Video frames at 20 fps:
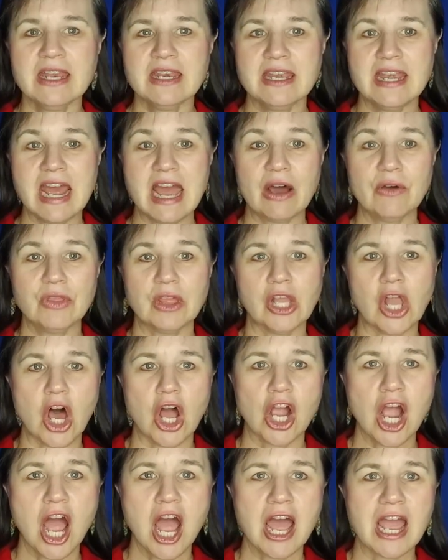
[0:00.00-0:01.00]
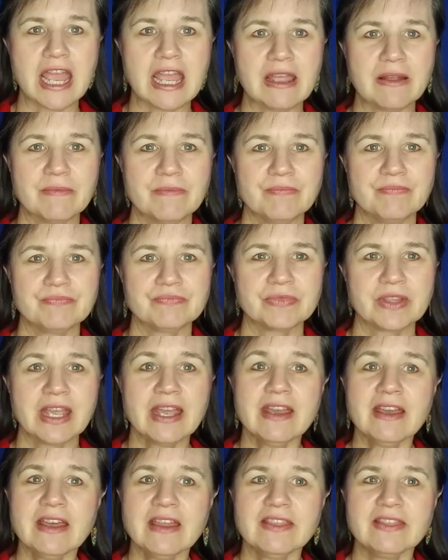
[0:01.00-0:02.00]
Now the long I.
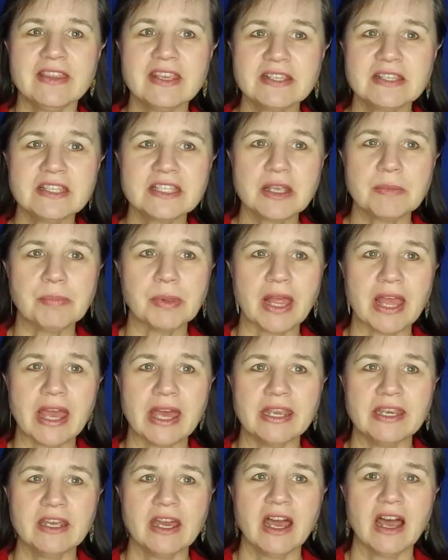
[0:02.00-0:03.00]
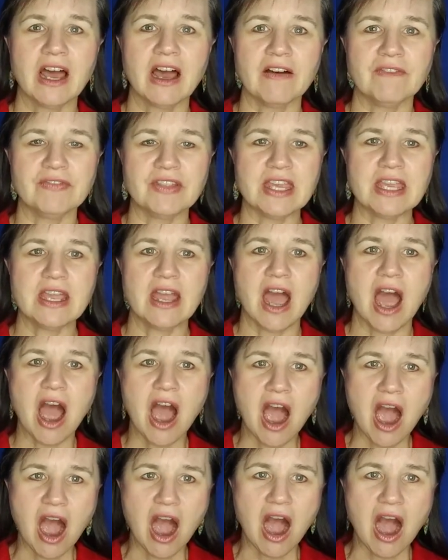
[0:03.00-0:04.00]
This is a blend of the
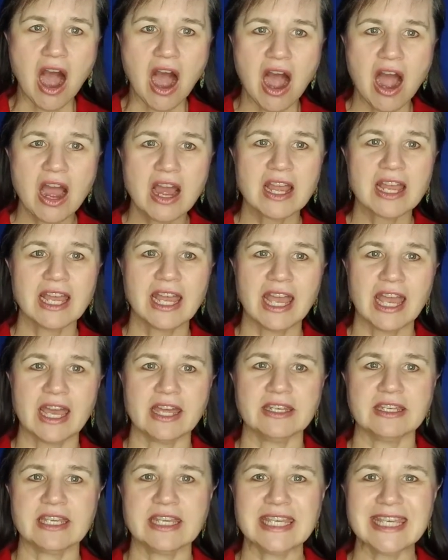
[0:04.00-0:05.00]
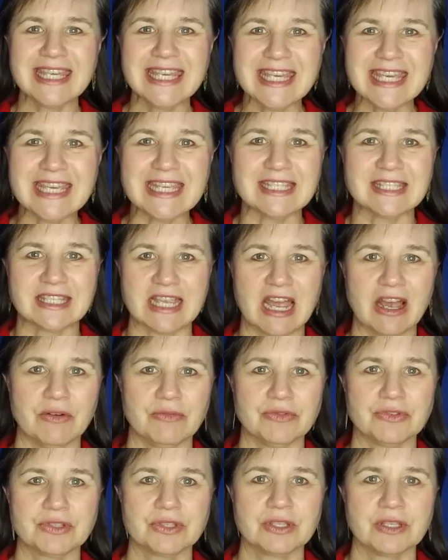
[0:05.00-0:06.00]
ah and e
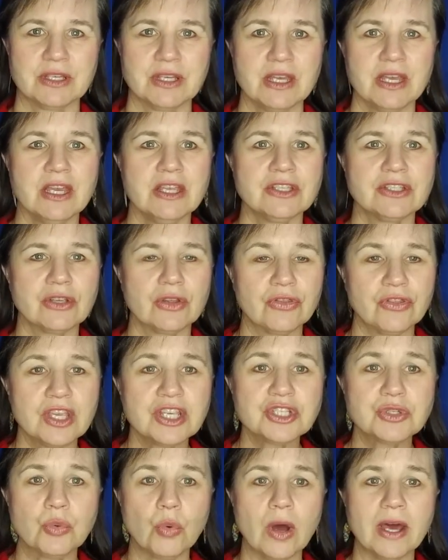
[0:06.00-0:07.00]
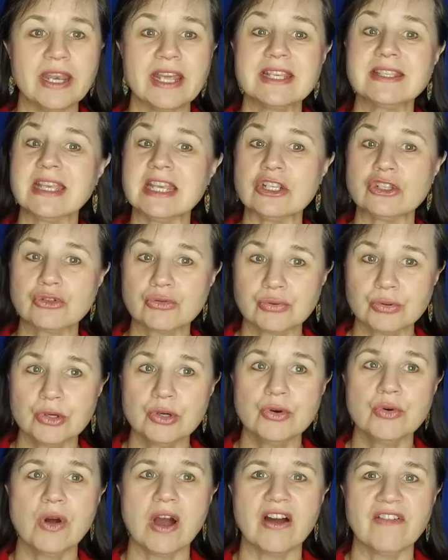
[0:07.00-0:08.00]
sounds. So this one is a
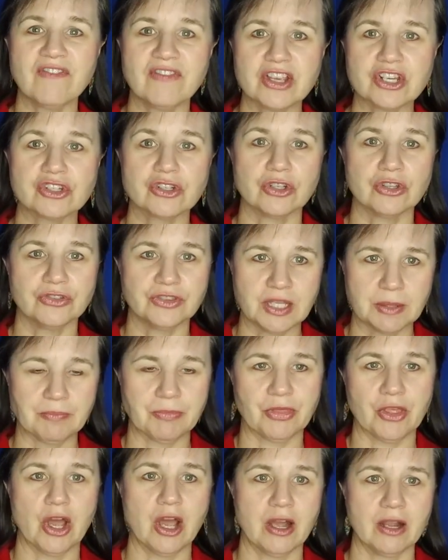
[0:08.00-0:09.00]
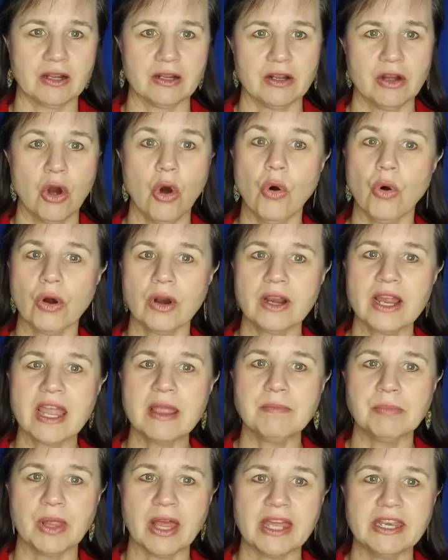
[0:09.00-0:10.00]
true official diphthong or a
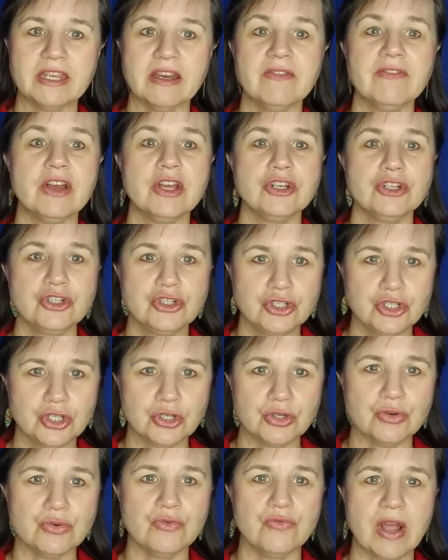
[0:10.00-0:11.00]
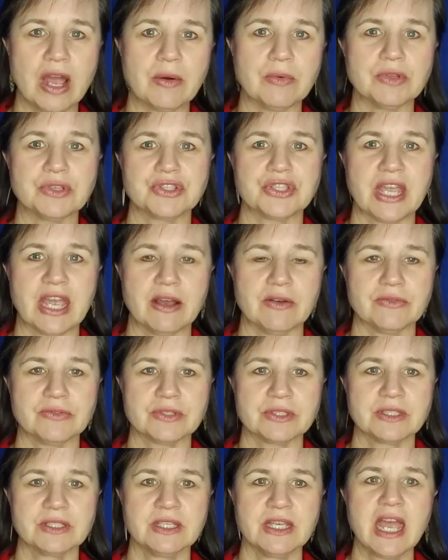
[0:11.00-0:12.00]
blend of two vowel sounds.
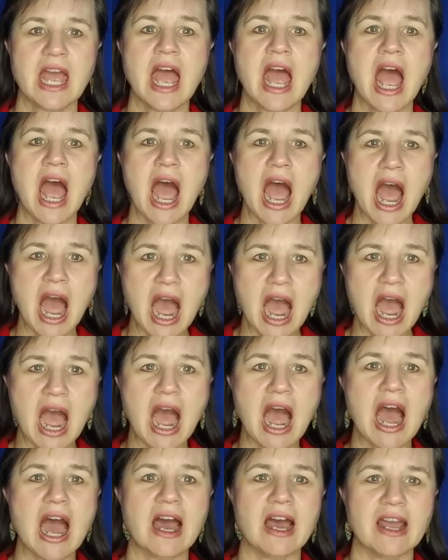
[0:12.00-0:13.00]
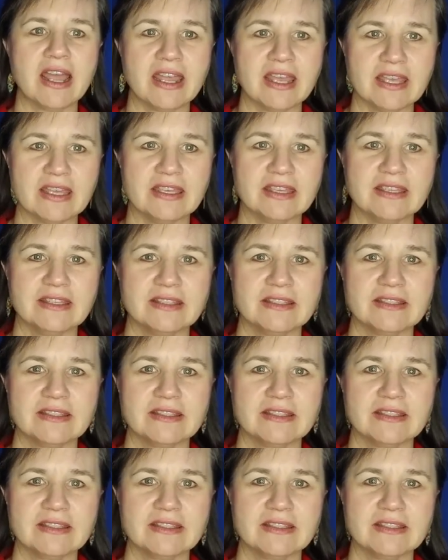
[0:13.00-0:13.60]
I.